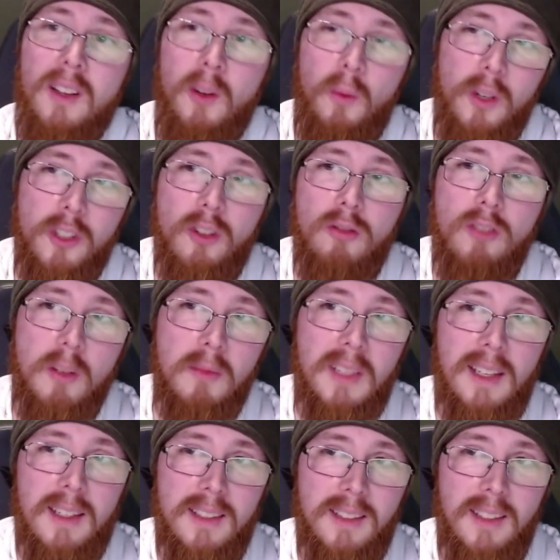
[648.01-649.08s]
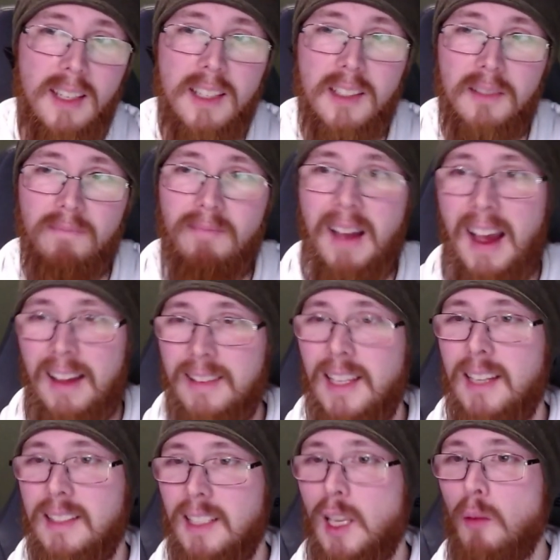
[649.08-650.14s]
Whereas the Dreamcast has had
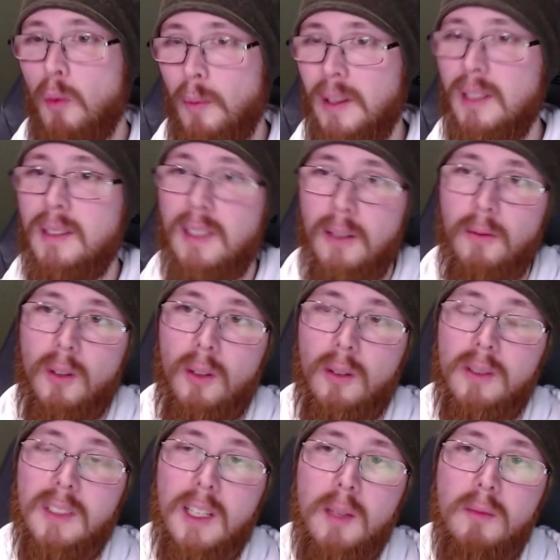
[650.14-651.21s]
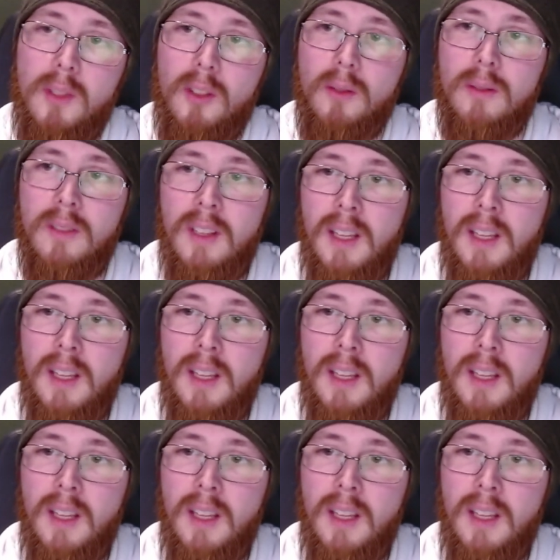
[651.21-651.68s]
that as a capability for a long time. So